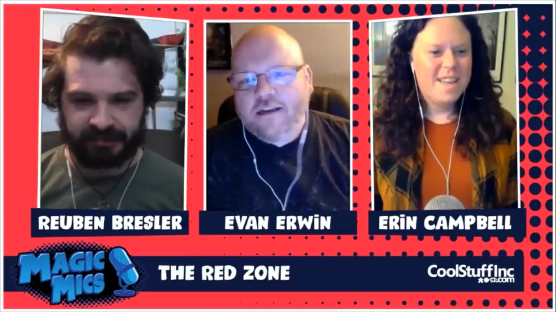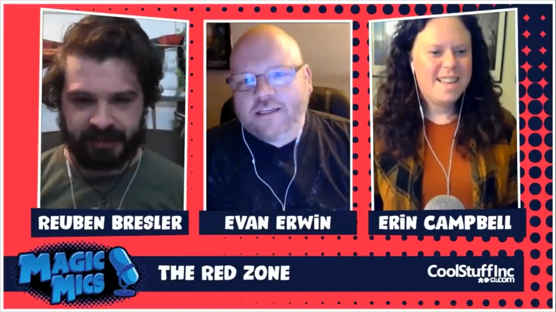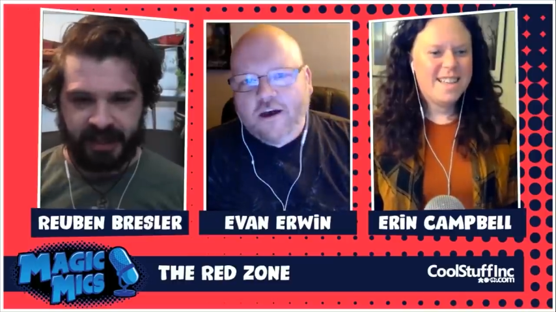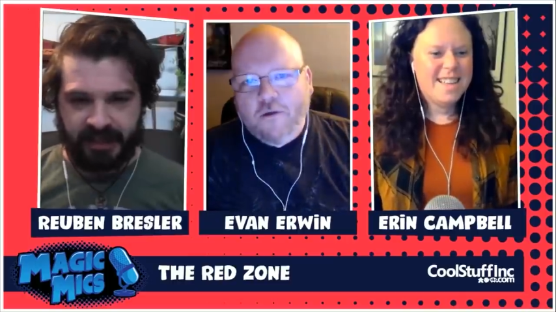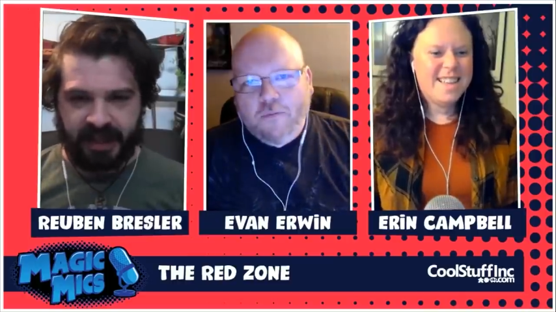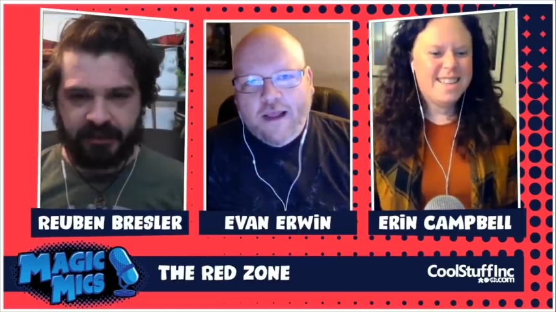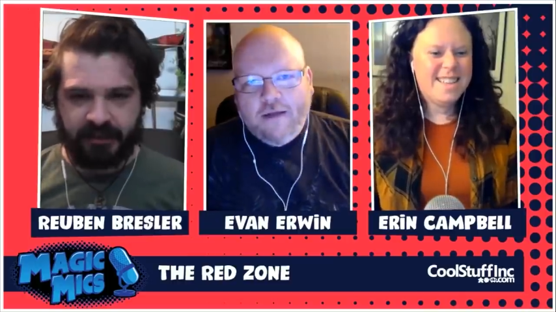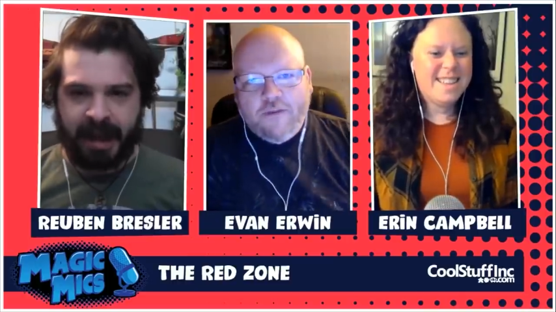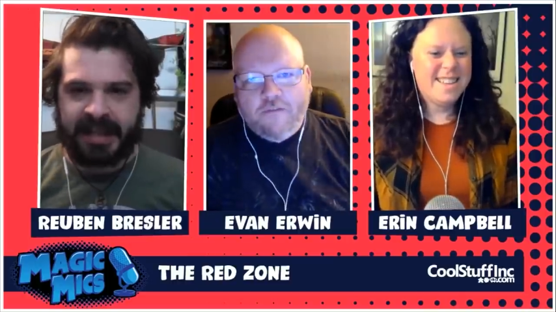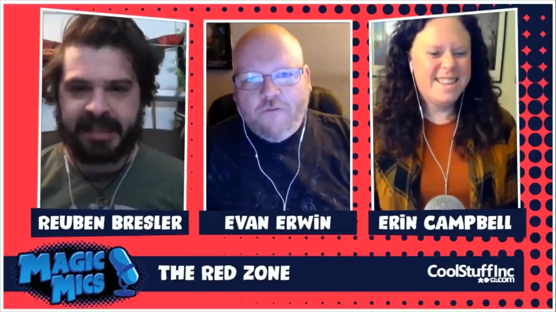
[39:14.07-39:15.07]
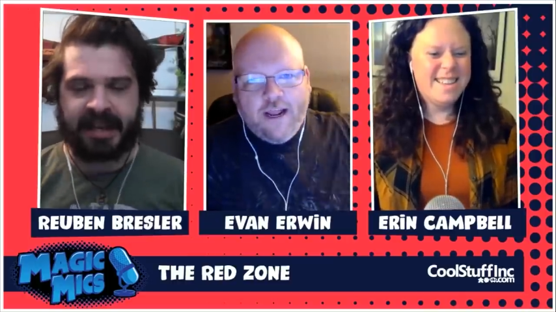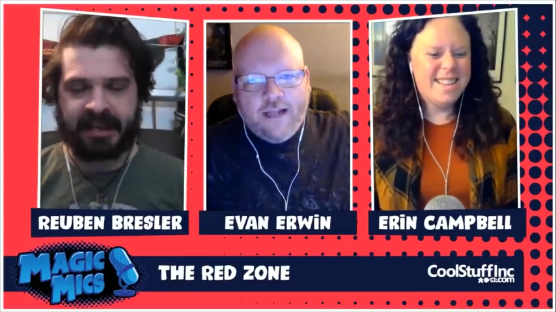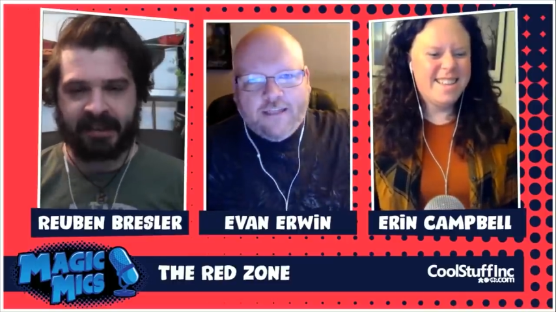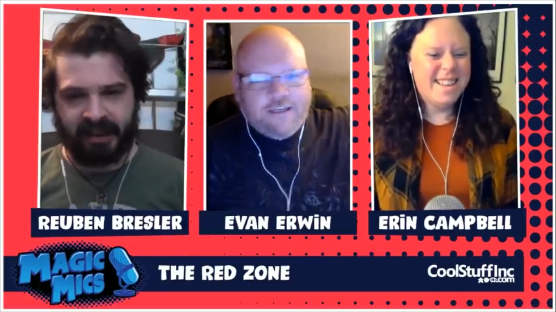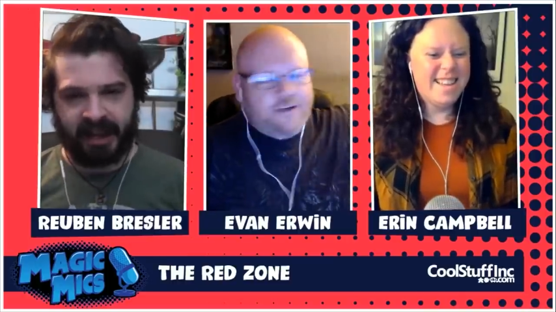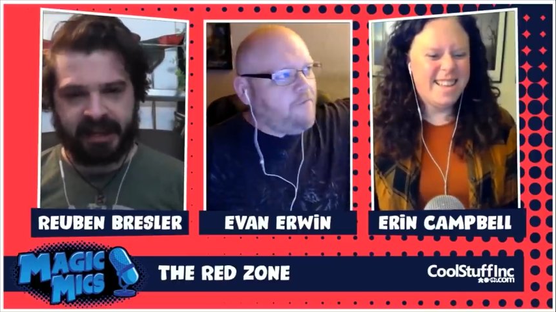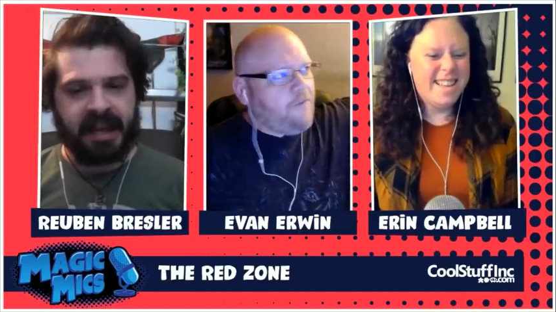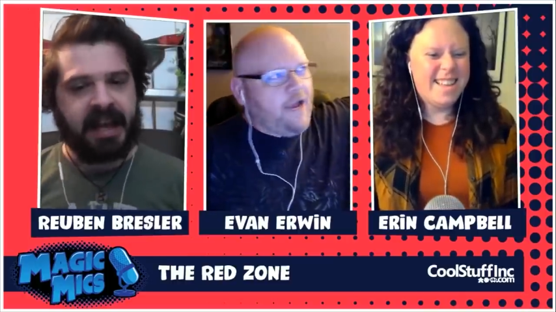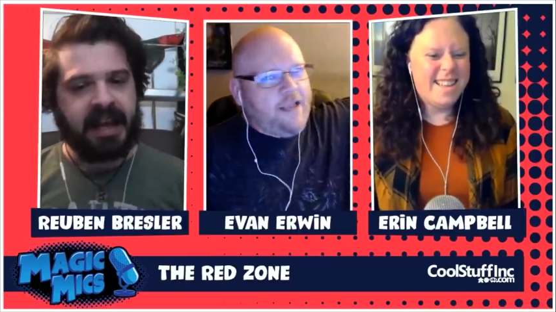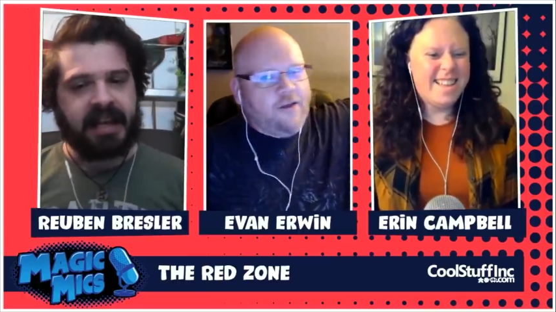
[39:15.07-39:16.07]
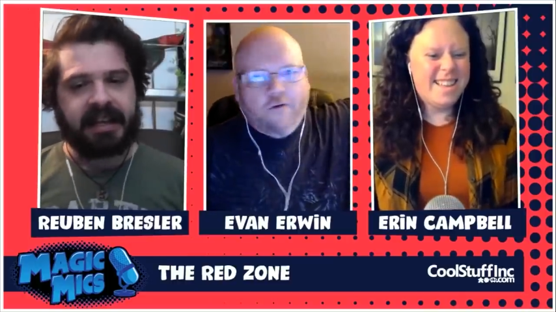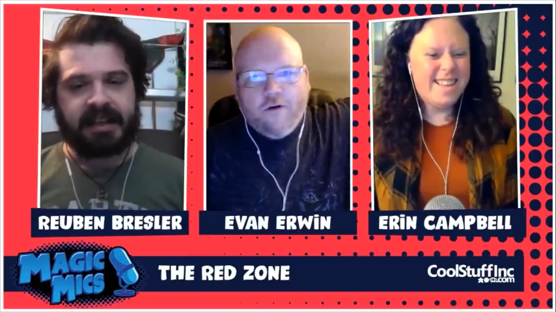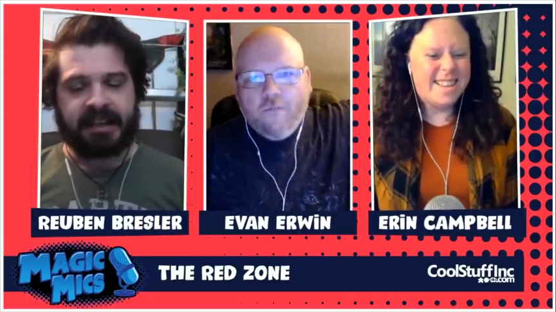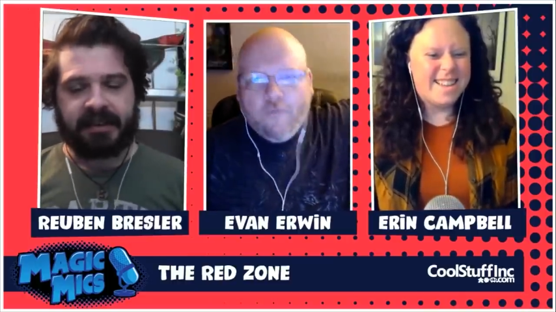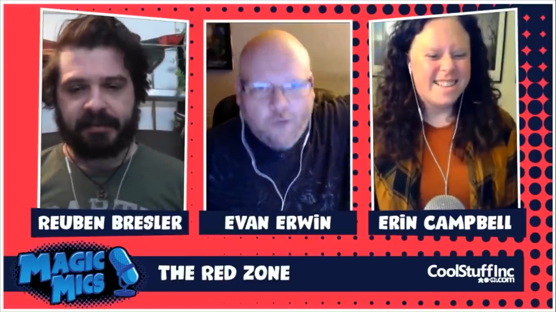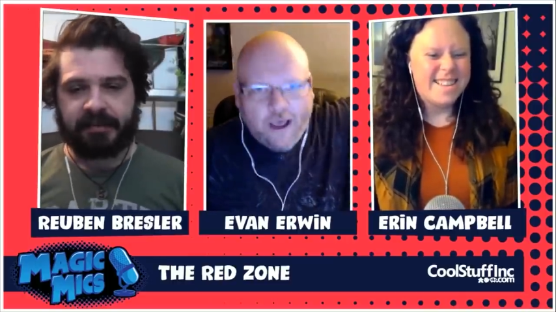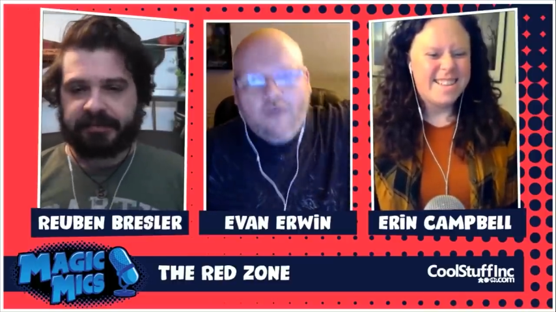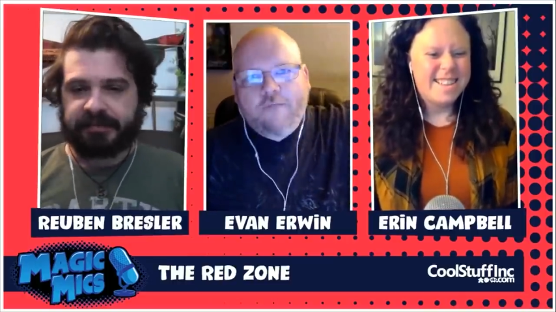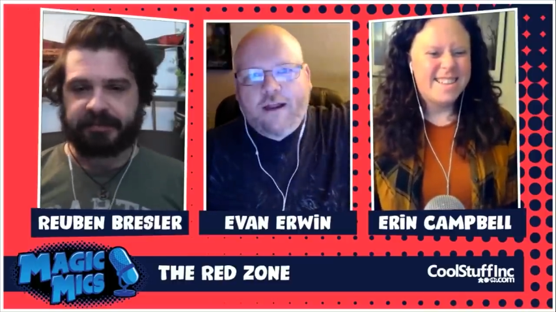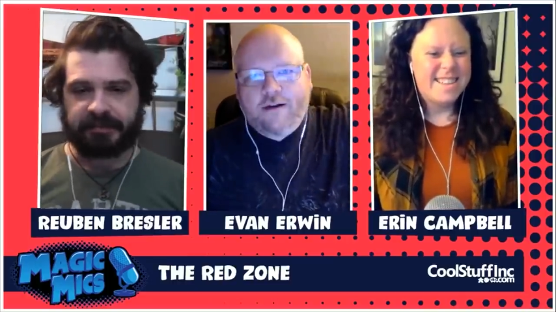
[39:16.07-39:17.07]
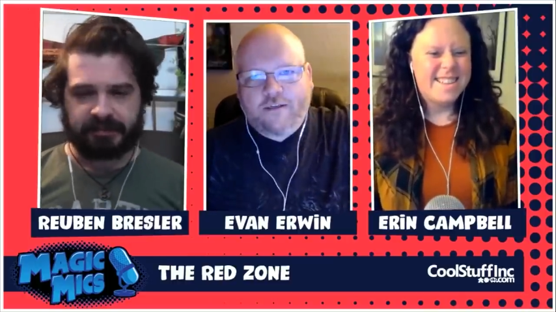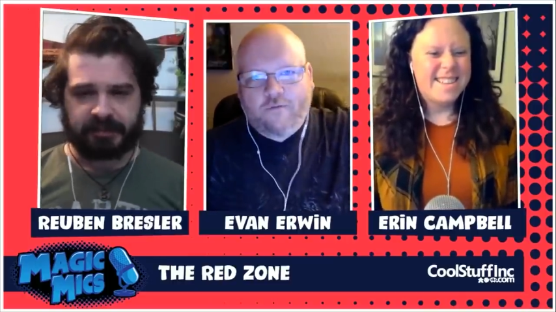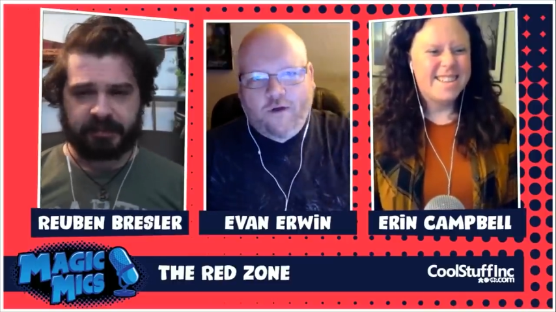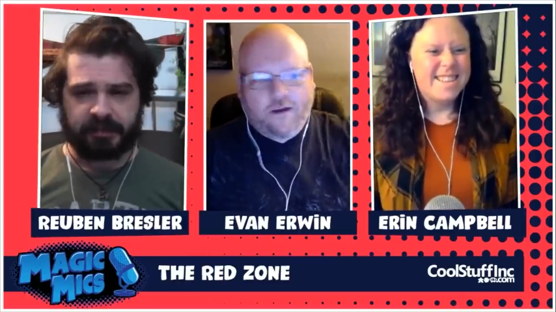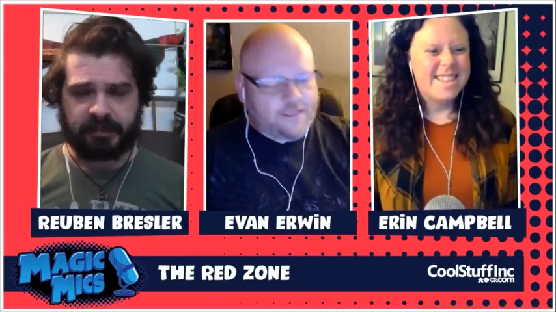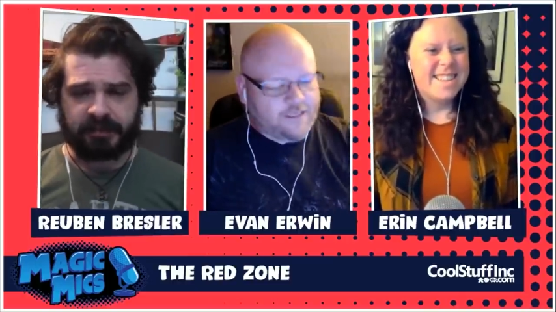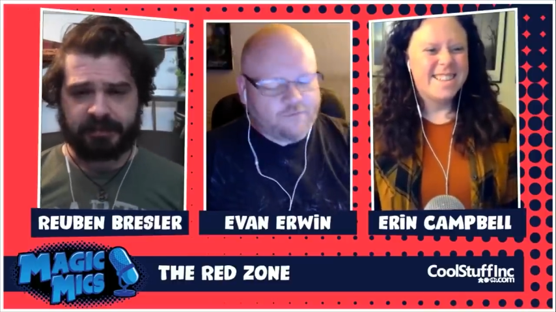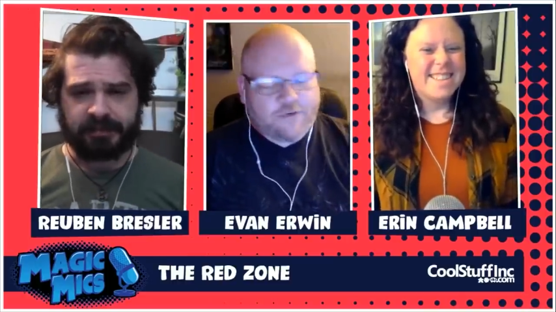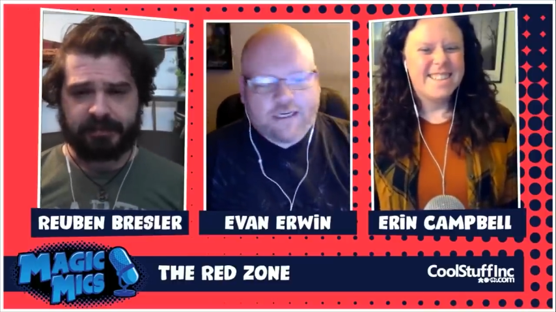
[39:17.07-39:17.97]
Speaker 1: Just go play with your friends and your companion group way over there somewhere. This is